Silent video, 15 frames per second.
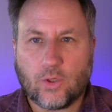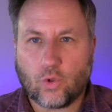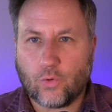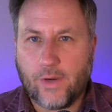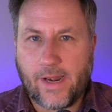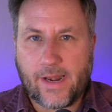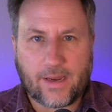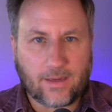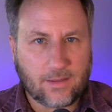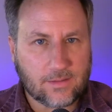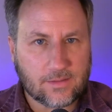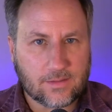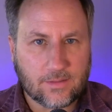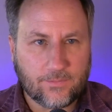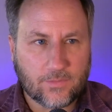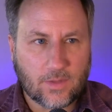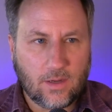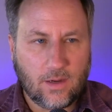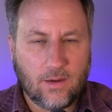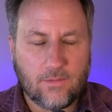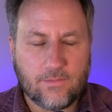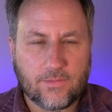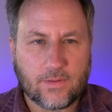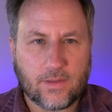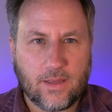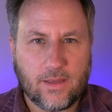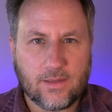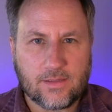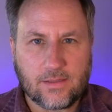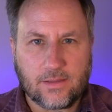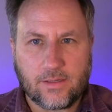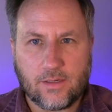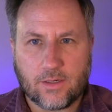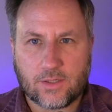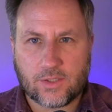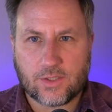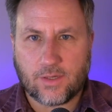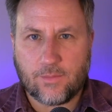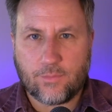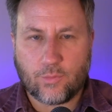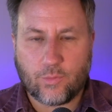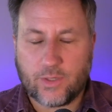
critics of his leadership,